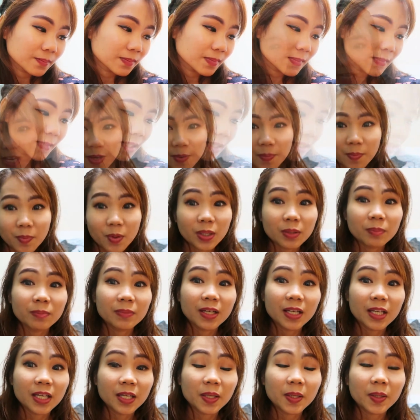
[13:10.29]
Yeah, I bought
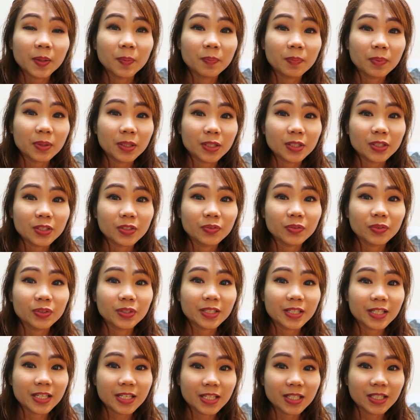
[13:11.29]
my P S
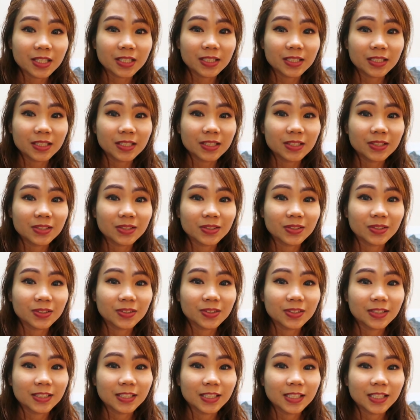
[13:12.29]
four here, so